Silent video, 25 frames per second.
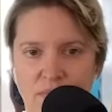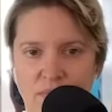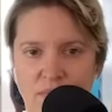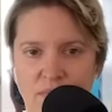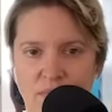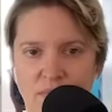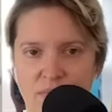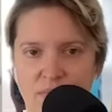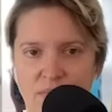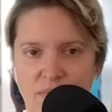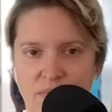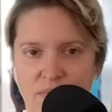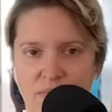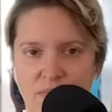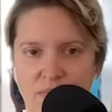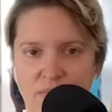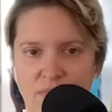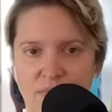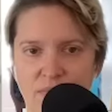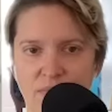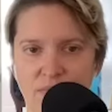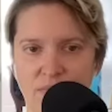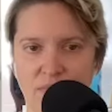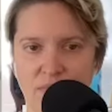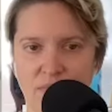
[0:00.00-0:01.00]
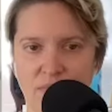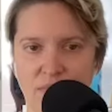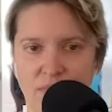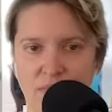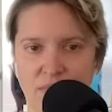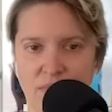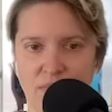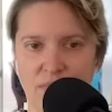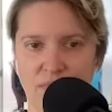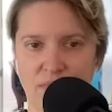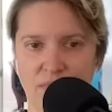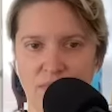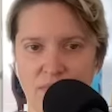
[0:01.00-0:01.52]

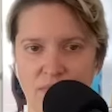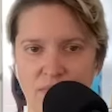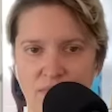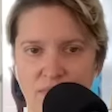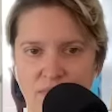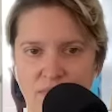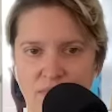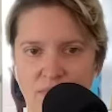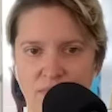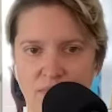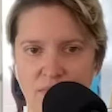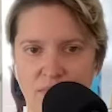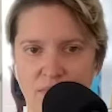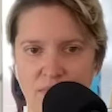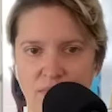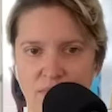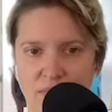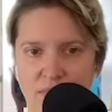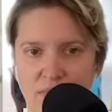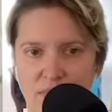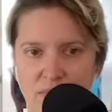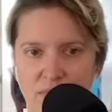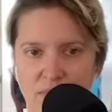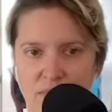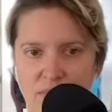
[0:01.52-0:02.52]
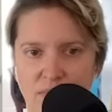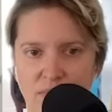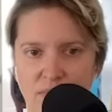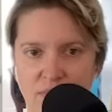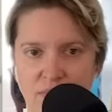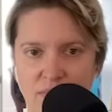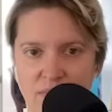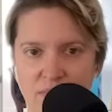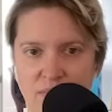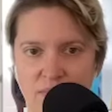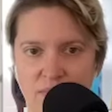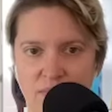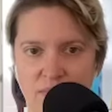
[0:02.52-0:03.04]

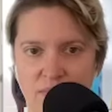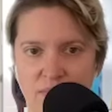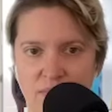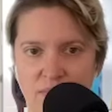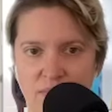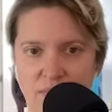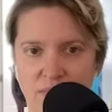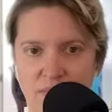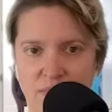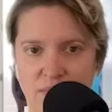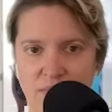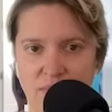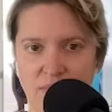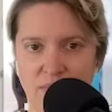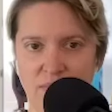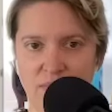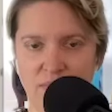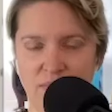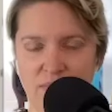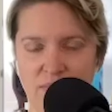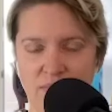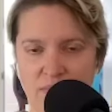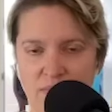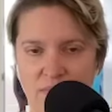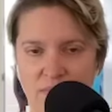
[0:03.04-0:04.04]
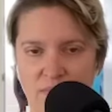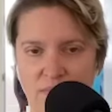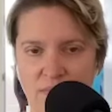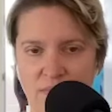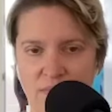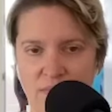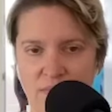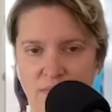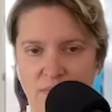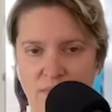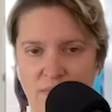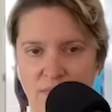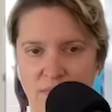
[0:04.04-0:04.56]

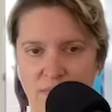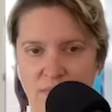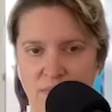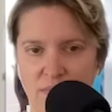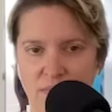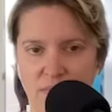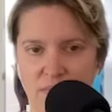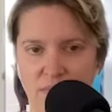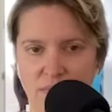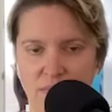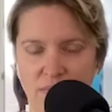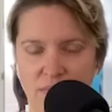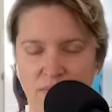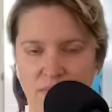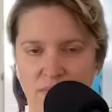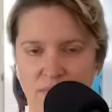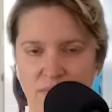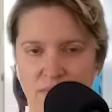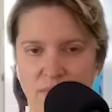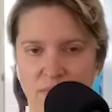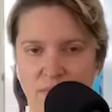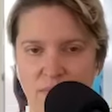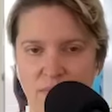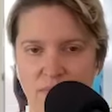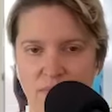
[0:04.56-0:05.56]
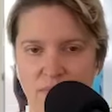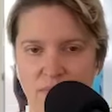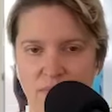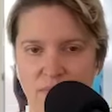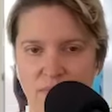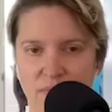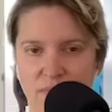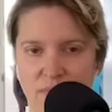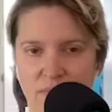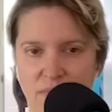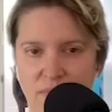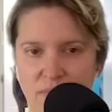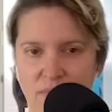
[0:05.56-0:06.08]

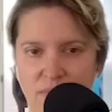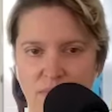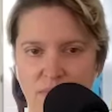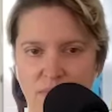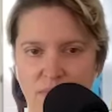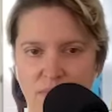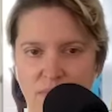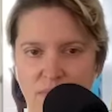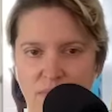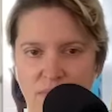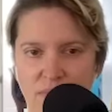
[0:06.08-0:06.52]
No words are spoken by the person on screen.